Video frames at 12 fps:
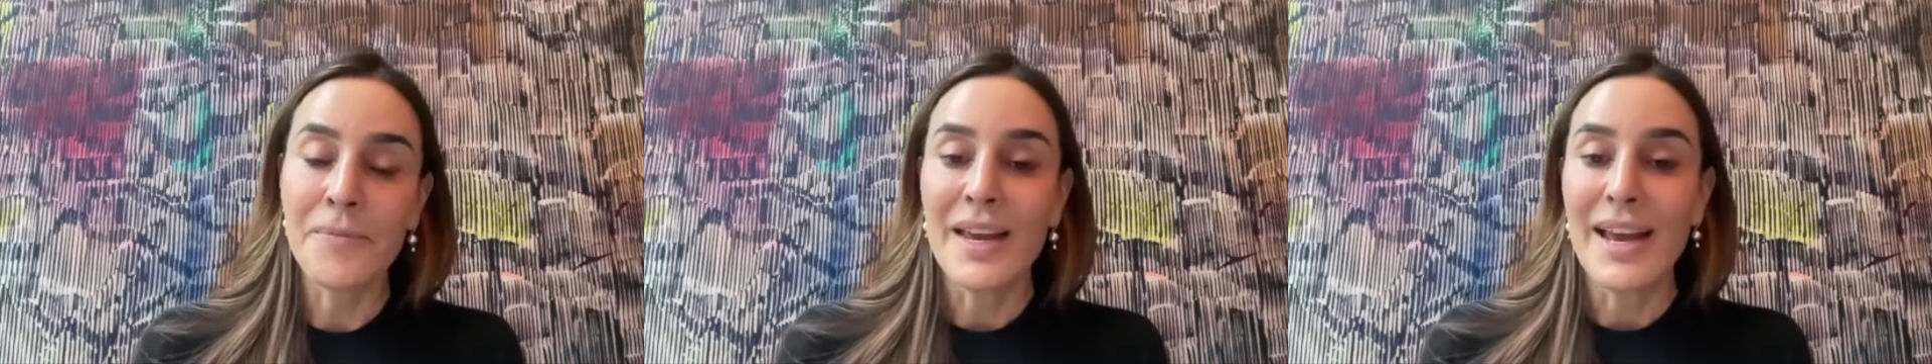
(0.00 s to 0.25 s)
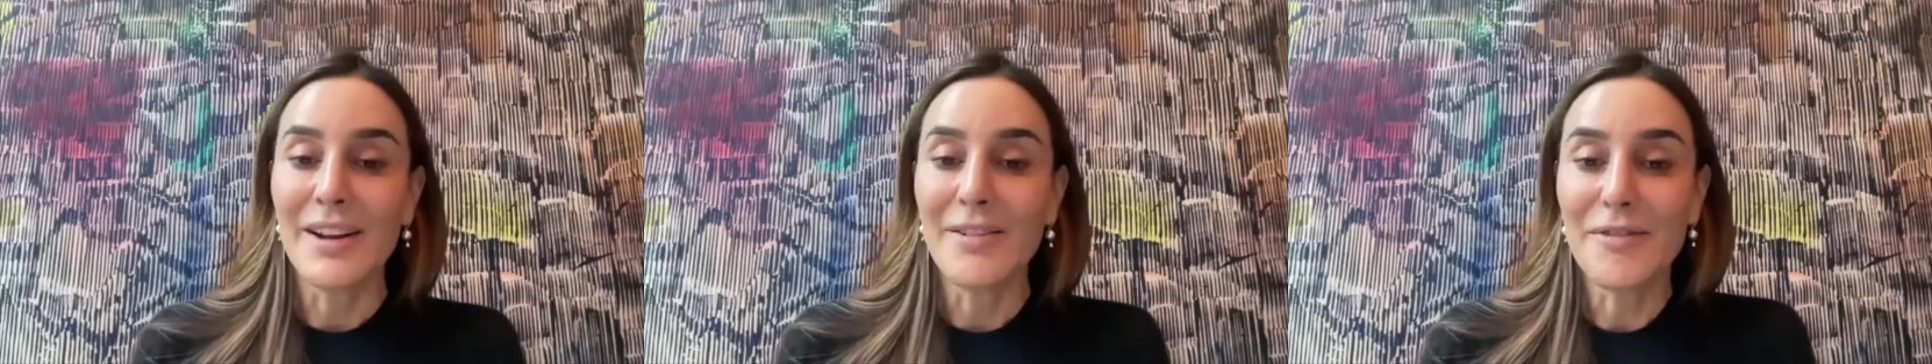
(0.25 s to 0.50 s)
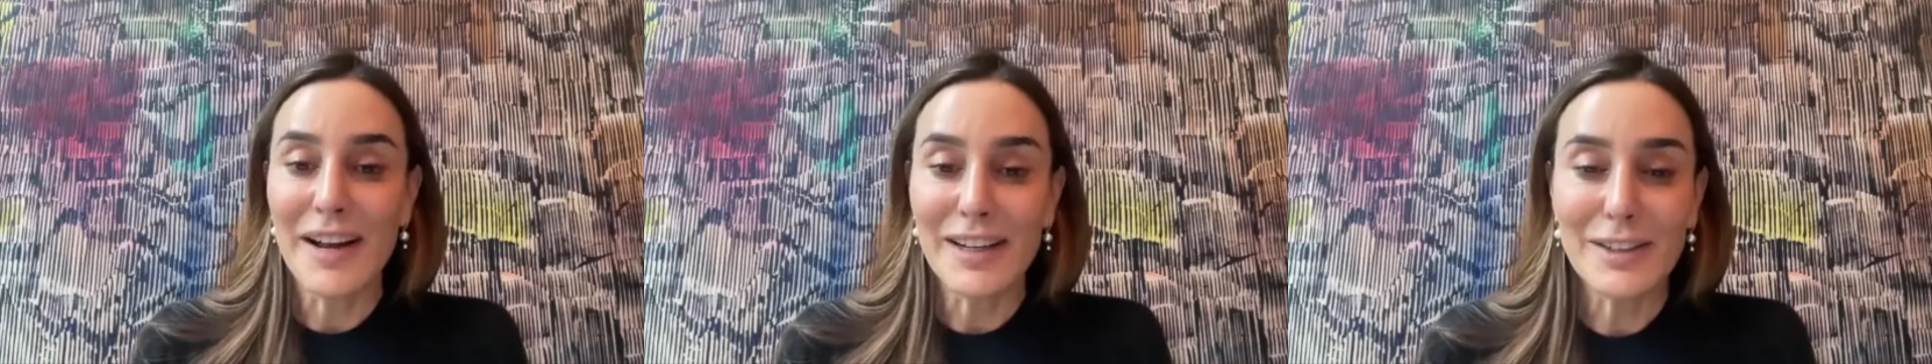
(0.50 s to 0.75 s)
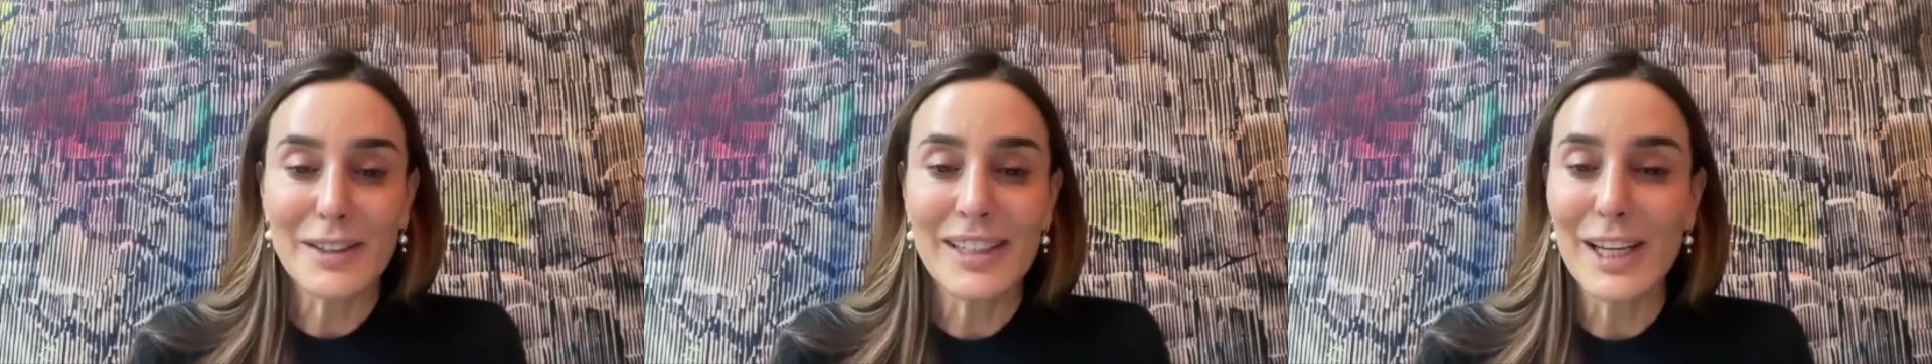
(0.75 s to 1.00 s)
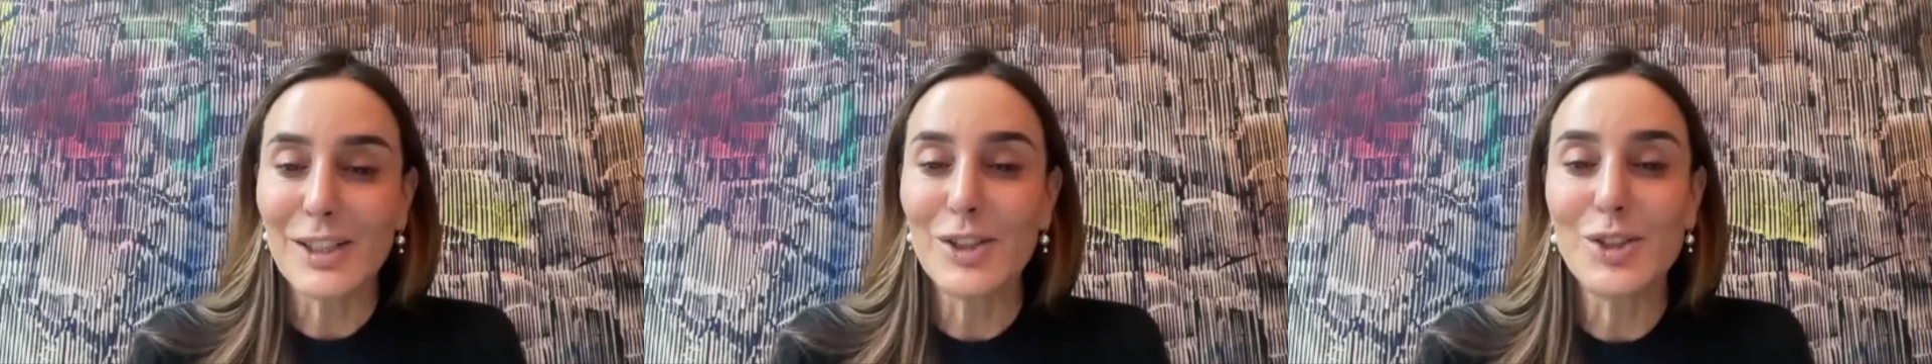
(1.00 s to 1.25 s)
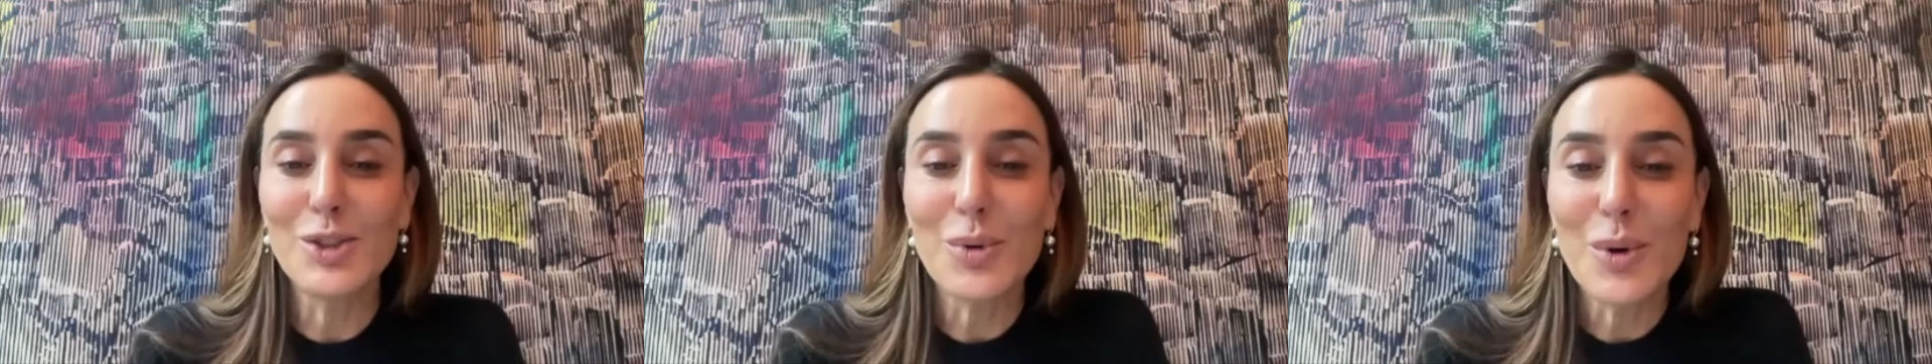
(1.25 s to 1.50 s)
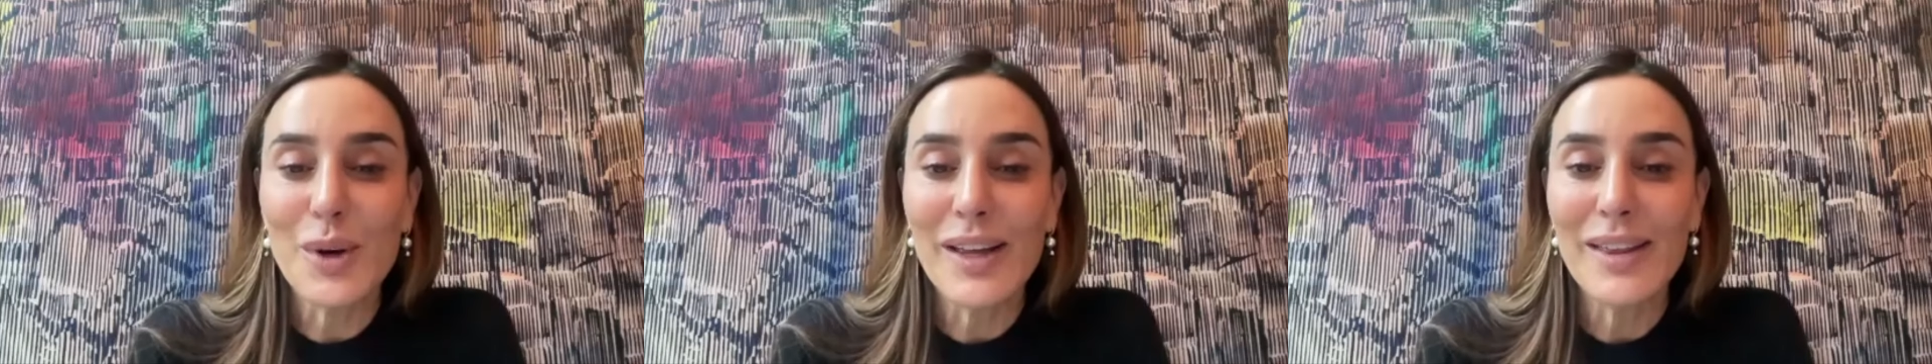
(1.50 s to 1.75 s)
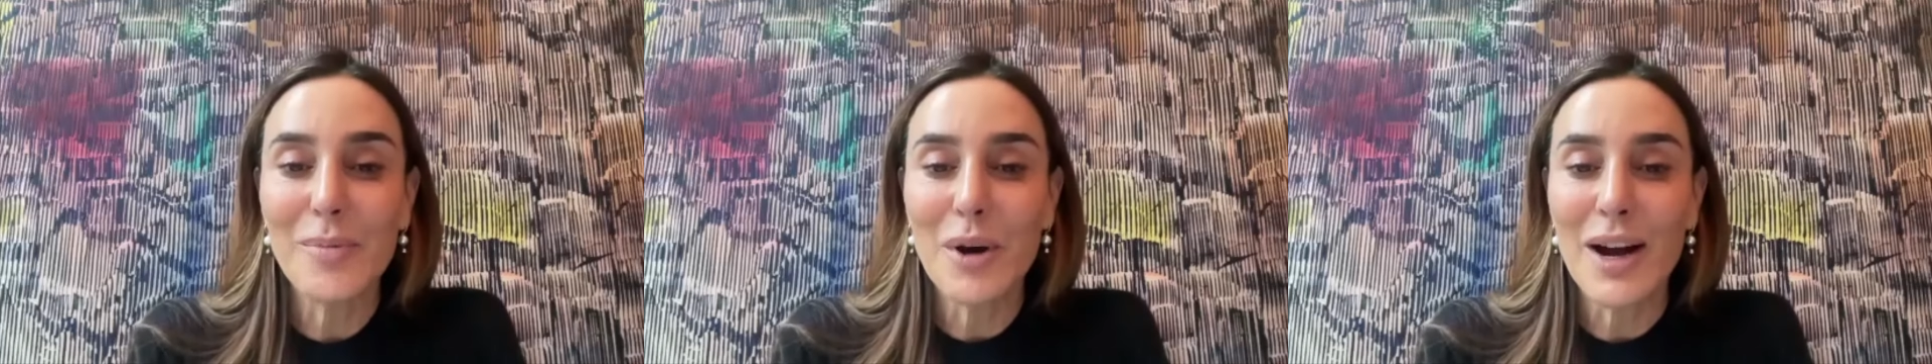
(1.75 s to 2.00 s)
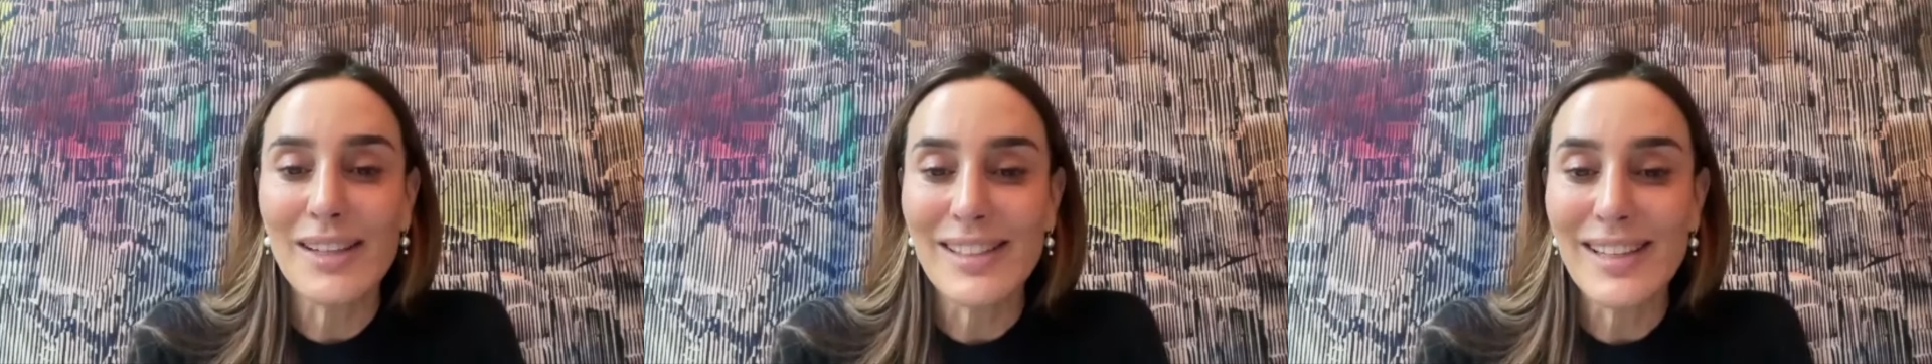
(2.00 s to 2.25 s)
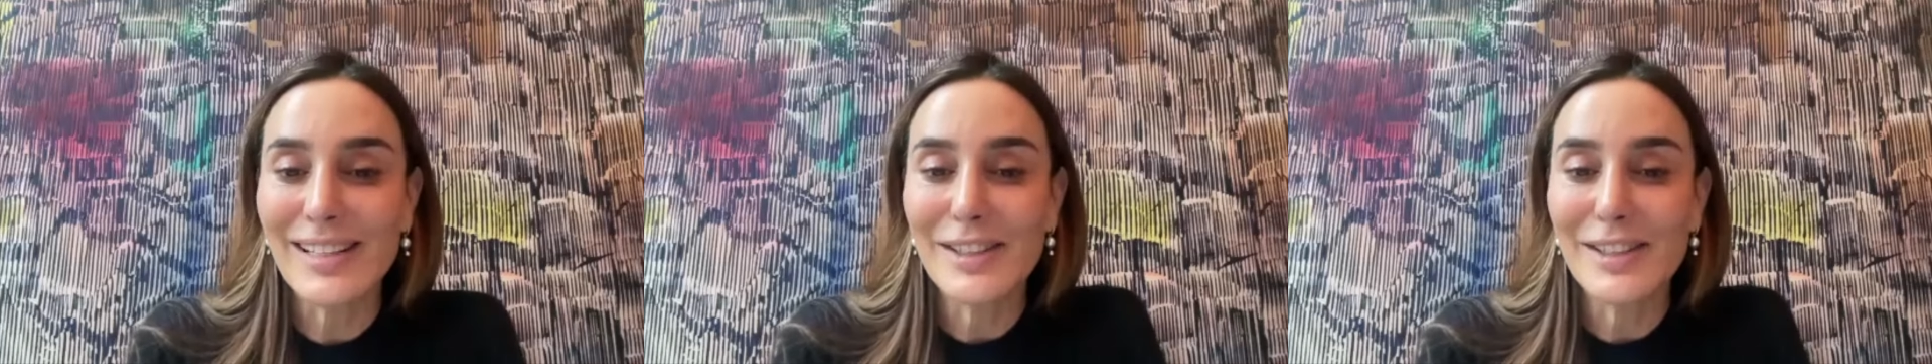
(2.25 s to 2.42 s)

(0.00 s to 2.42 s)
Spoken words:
And finally, enjoy the process.